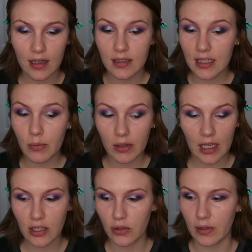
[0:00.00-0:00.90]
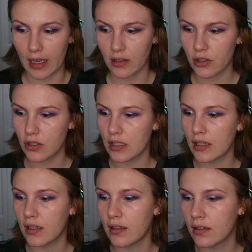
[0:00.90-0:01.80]
see what they do next
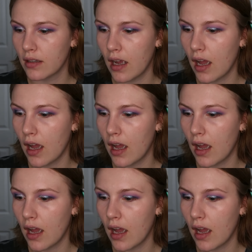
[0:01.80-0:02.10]
year.